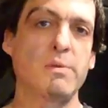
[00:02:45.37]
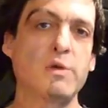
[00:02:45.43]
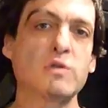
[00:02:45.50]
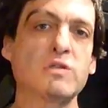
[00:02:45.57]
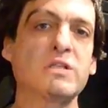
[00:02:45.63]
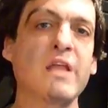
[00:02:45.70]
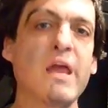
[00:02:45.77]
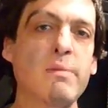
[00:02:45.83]

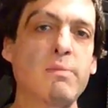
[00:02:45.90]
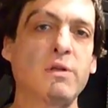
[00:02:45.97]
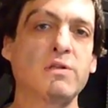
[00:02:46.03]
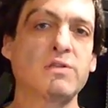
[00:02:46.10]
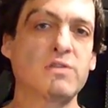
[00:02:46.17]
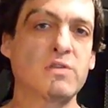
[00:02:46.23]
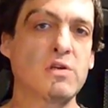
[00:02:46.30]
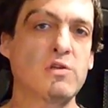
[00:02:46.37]
Because
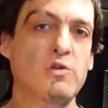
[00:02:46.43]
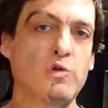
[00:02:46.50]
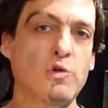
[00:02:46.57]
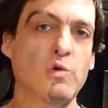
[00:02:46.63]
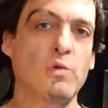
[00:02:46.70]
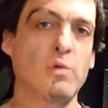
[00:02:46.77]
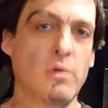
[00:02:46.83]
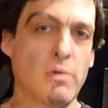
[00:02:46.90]
labels
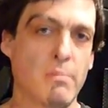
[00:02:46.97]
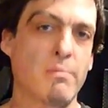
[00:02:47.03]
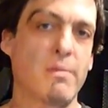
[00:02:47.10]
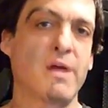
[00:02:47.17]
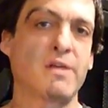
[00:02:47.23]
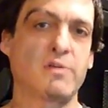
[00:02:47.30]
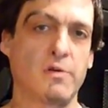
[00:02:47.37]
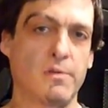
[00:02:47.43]
do matter.